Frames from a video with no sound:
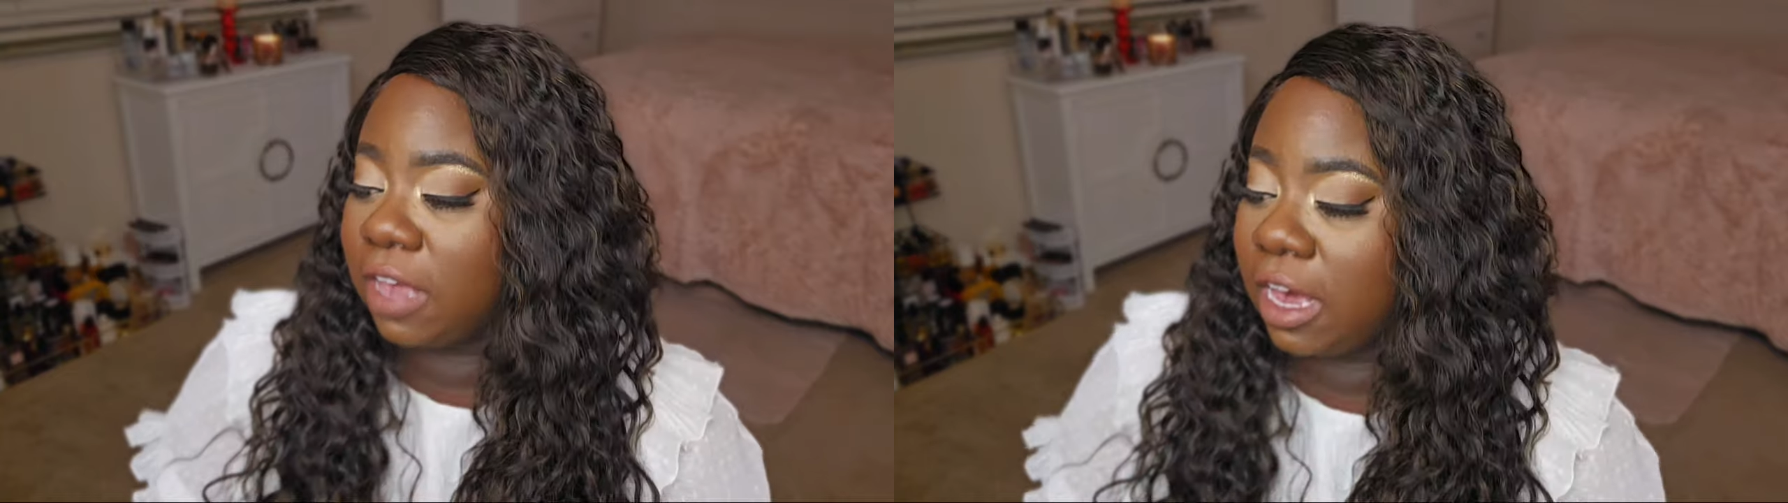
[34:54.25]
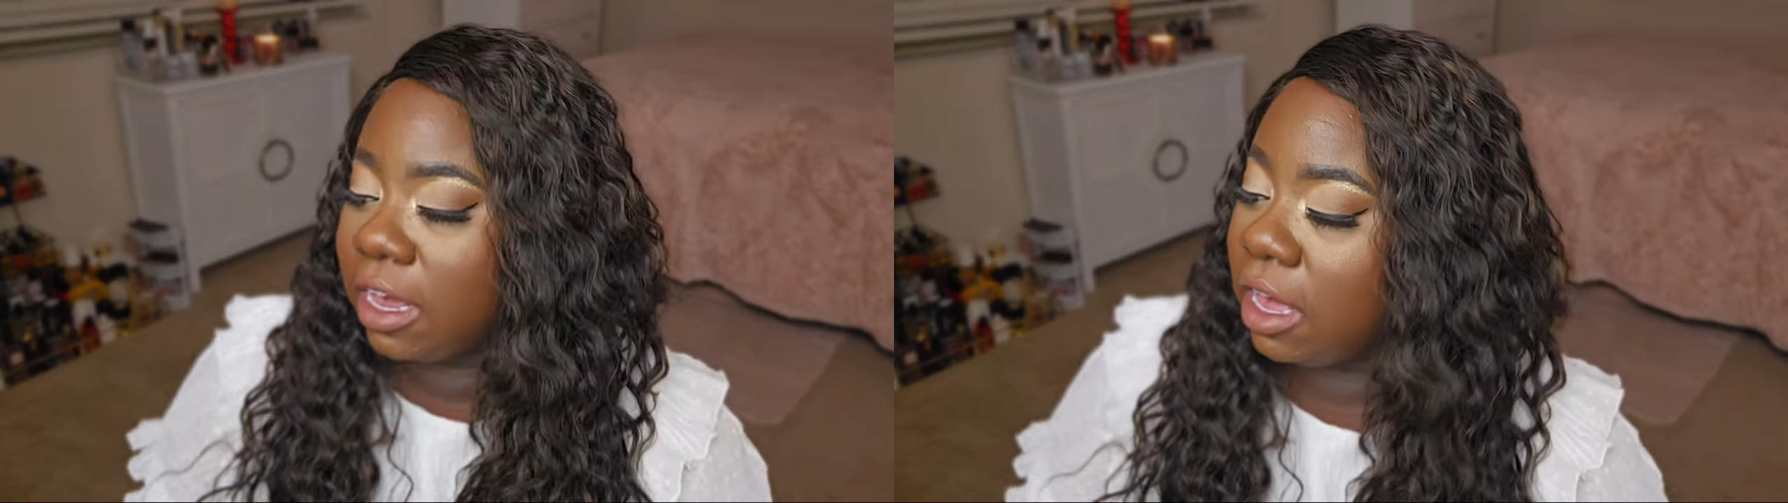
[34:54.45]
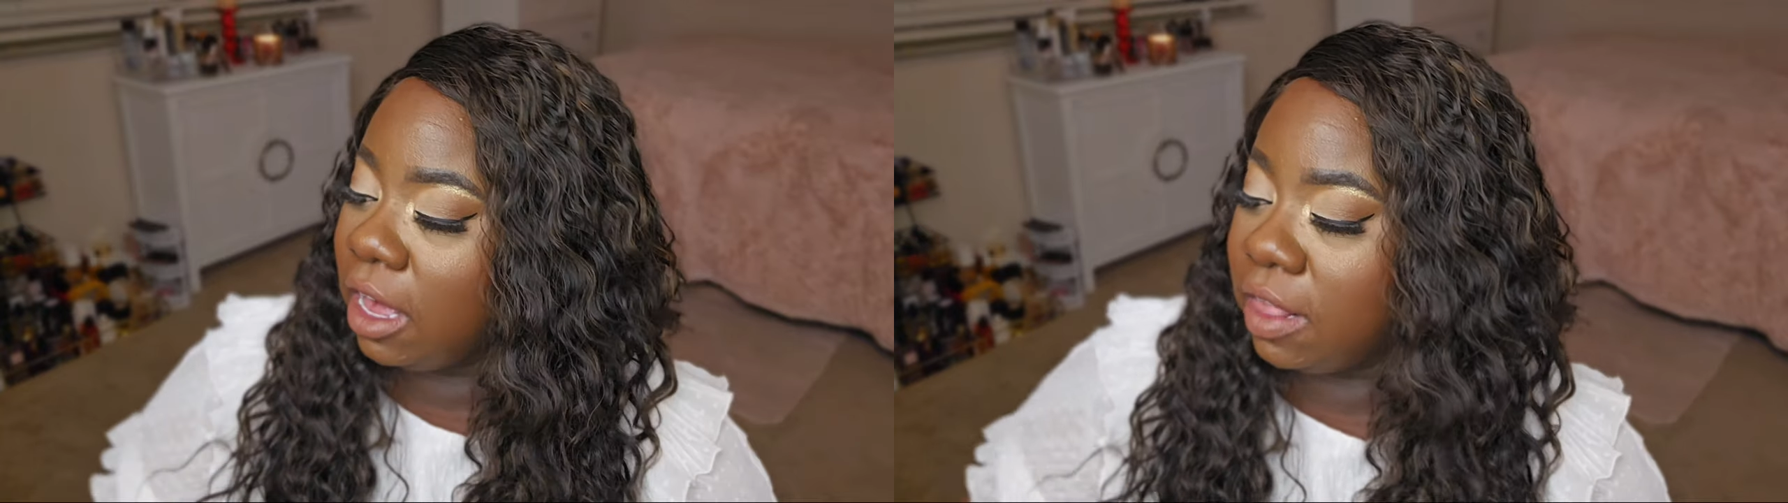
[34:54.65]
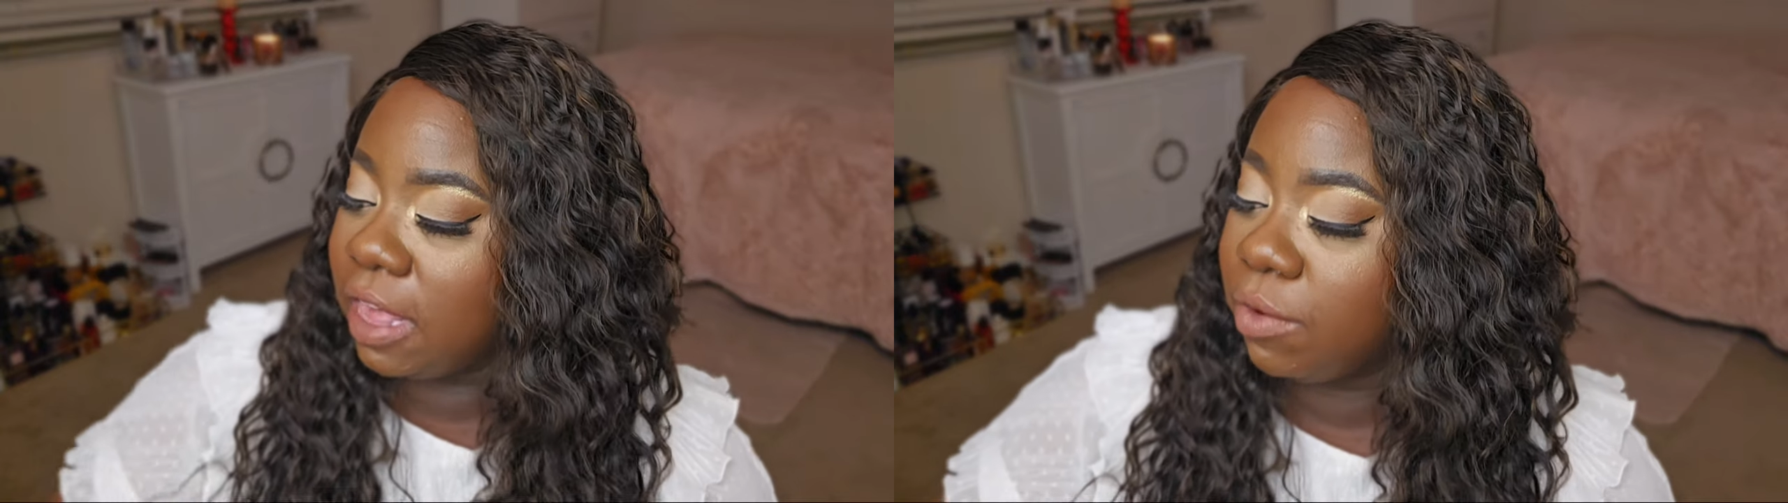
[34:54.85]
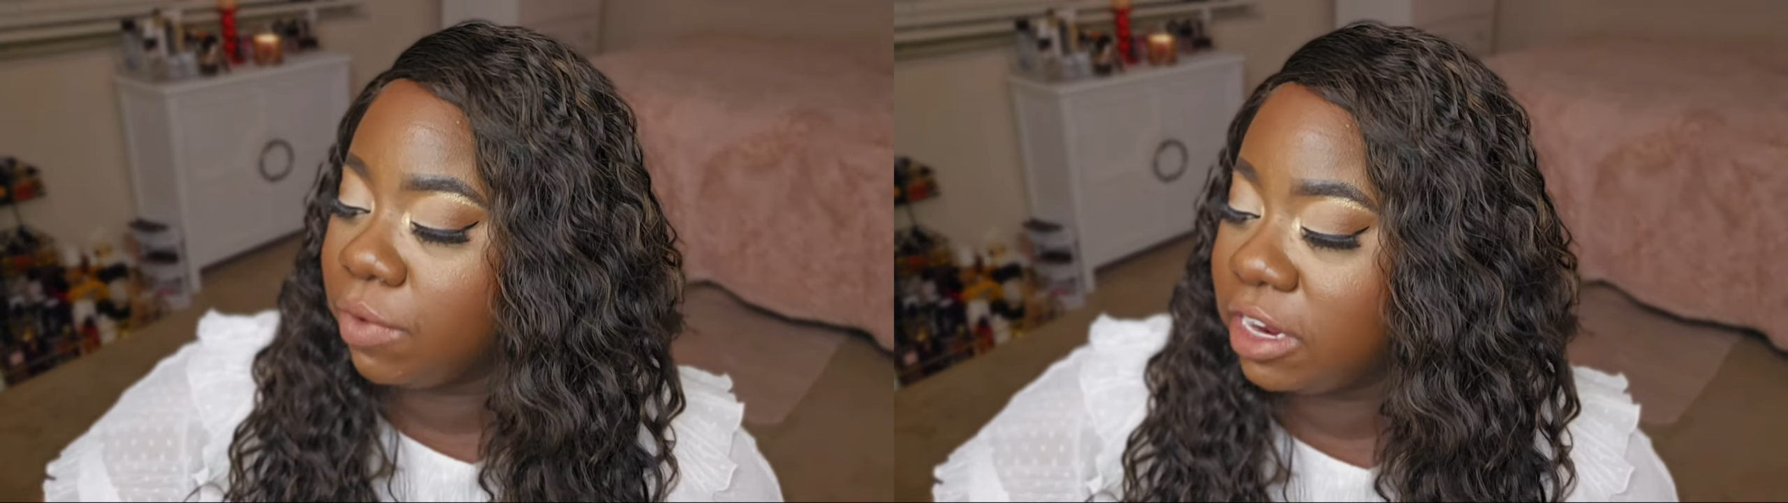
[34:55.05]
Like,
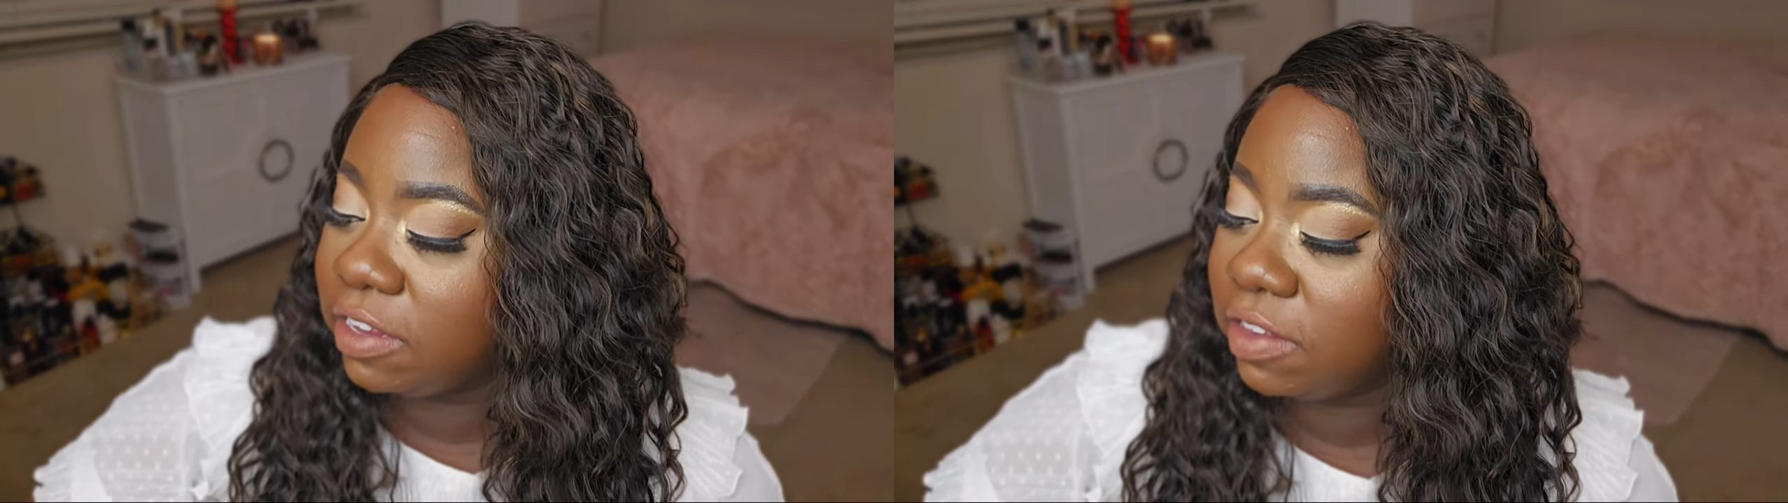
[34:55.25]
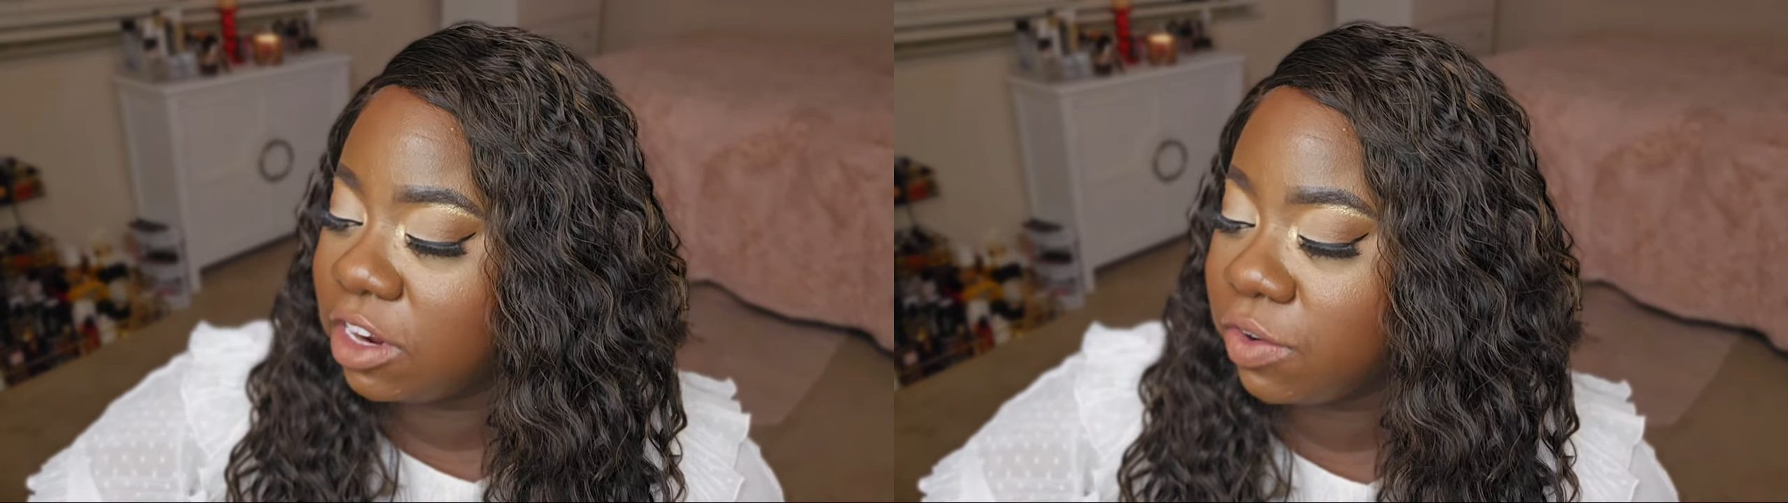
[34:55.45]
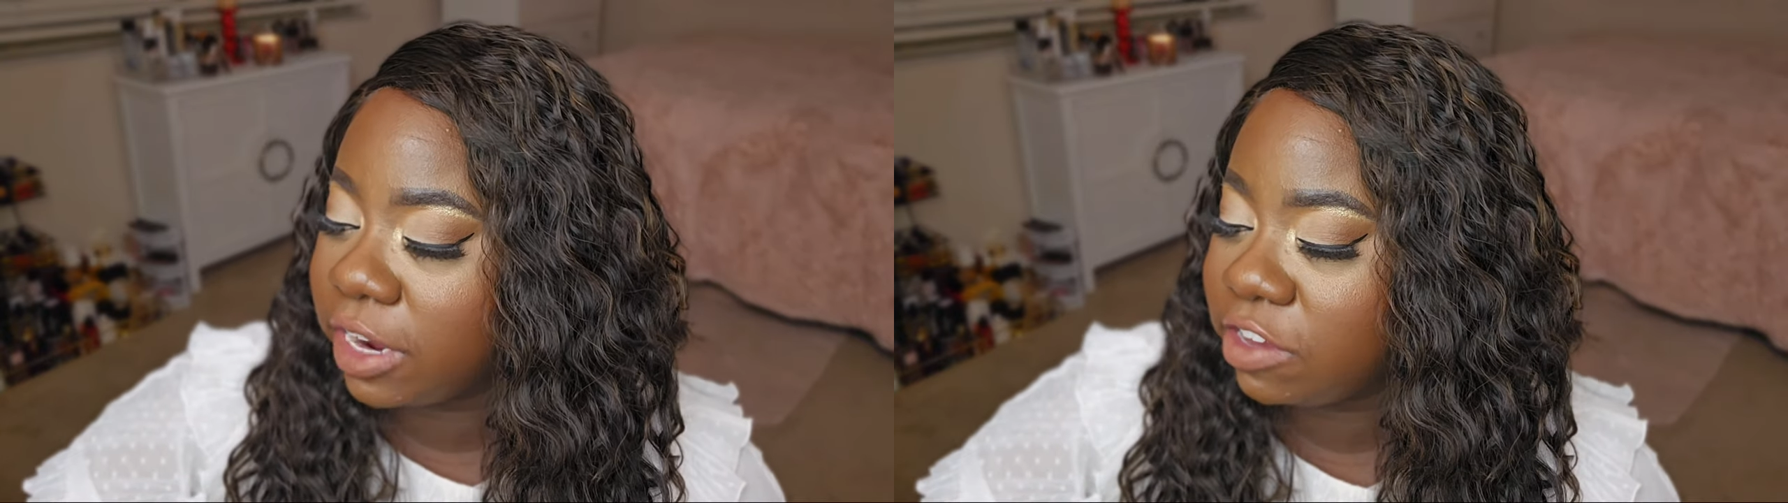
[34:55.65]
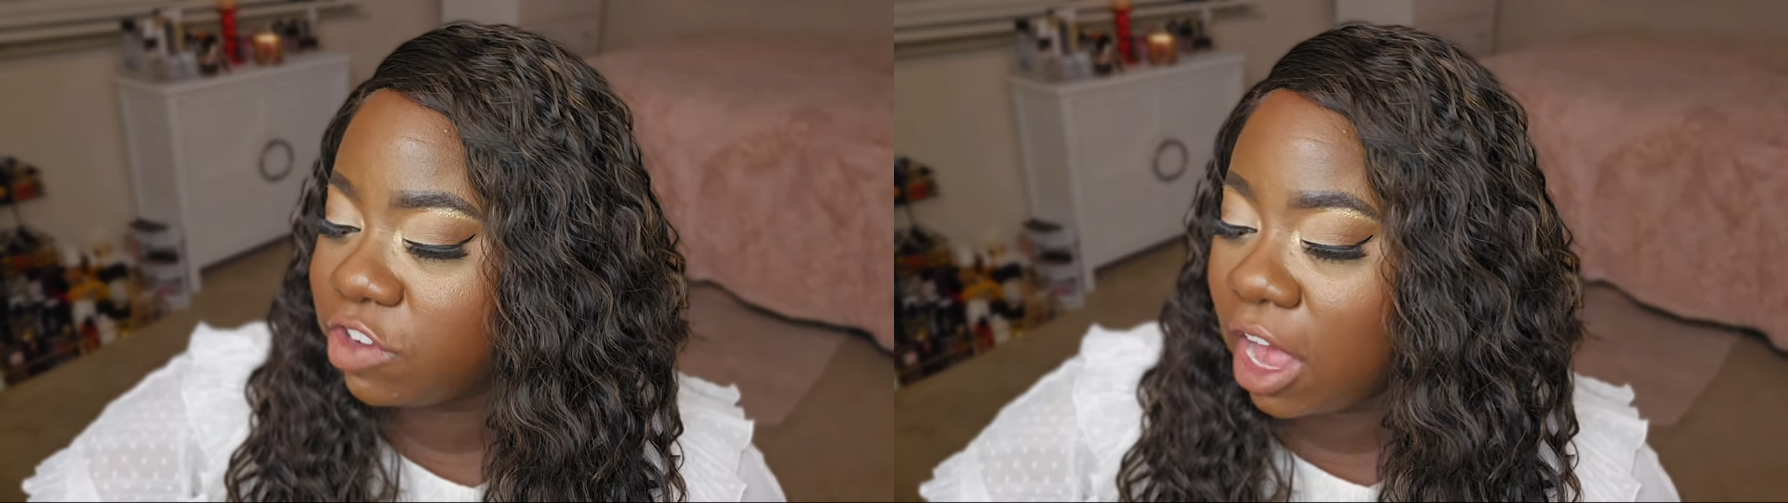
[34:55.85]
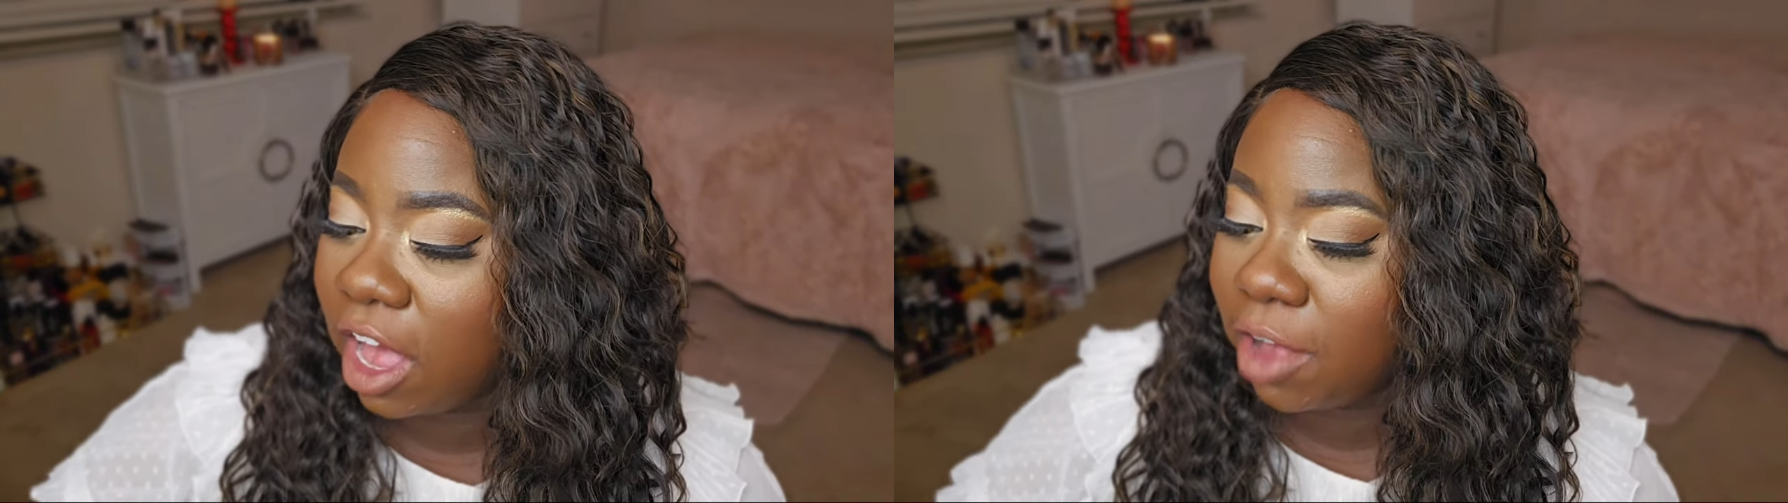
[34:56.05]
they really did a great
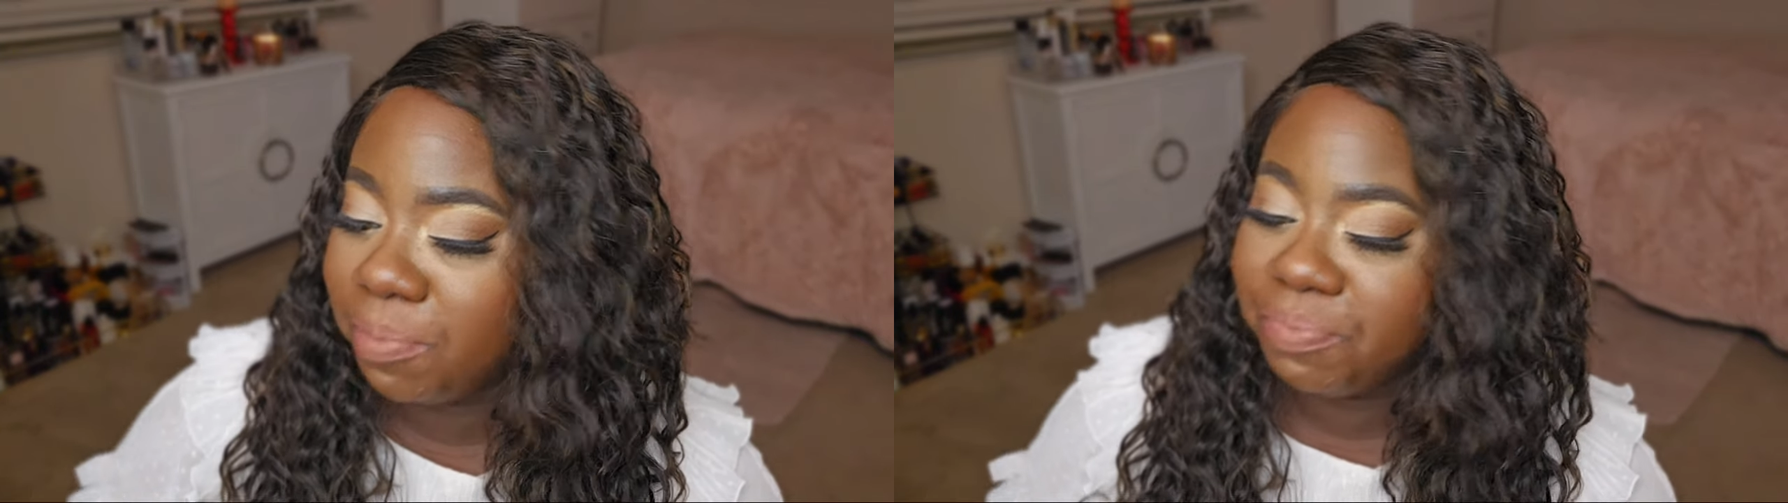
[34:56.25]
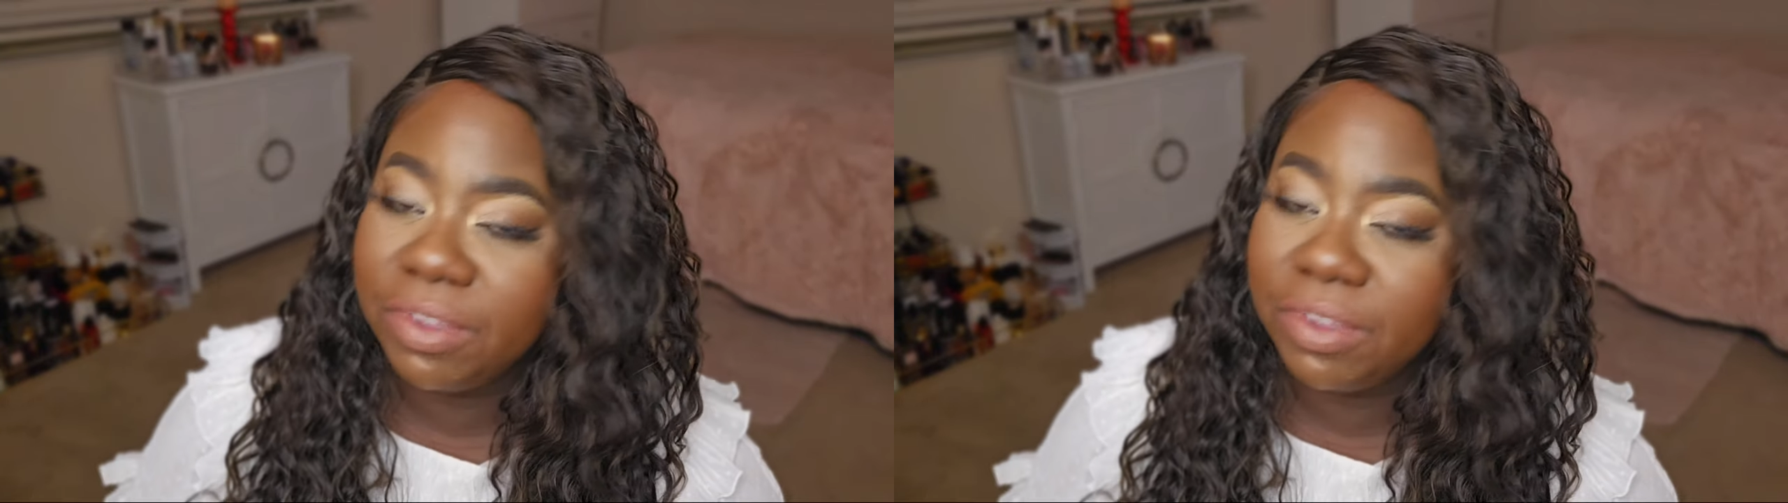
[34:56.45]
job.